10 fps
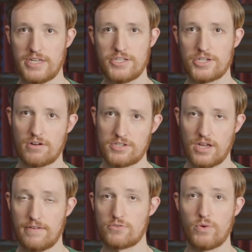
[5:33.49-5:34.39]
teaching
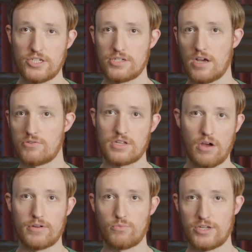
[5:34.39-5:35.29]
ourselves which notes
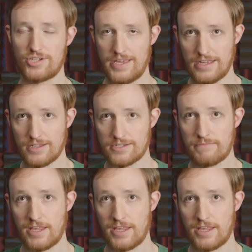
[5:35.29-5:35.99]
go in which keys.